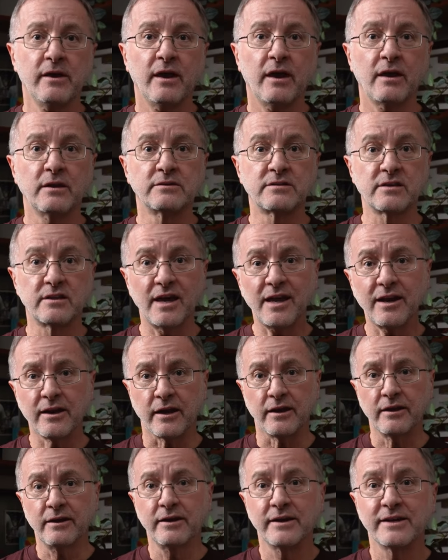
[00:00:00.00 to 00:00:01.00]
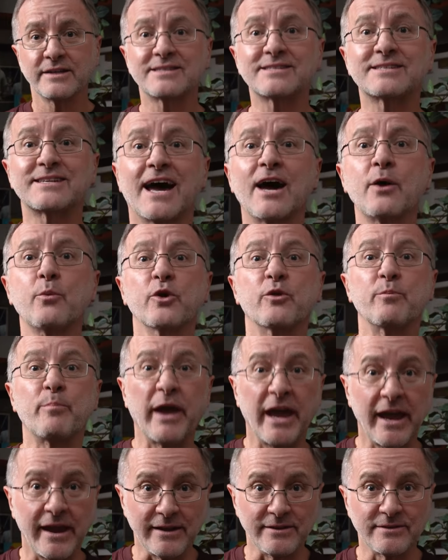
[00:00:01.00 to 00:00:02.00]
And to that end, start with
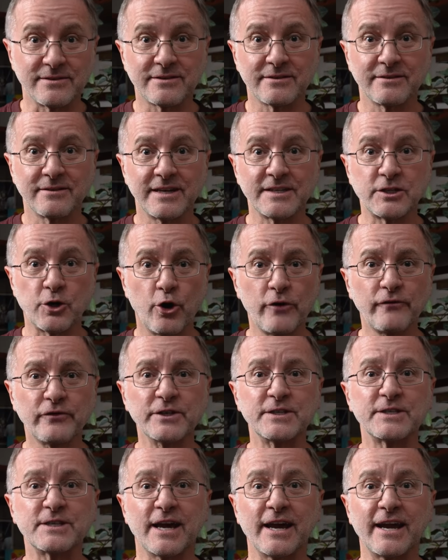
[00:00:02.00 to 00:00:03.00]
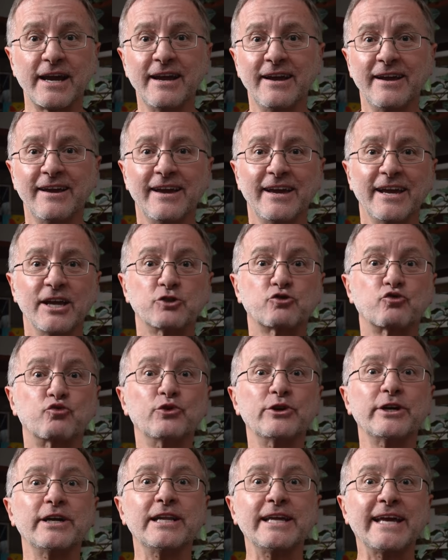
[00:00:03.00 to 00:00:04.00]
pairs. As I often say, it's
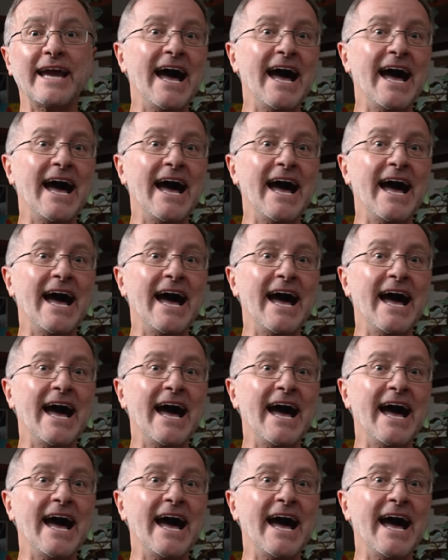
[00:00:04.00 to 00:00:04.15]
really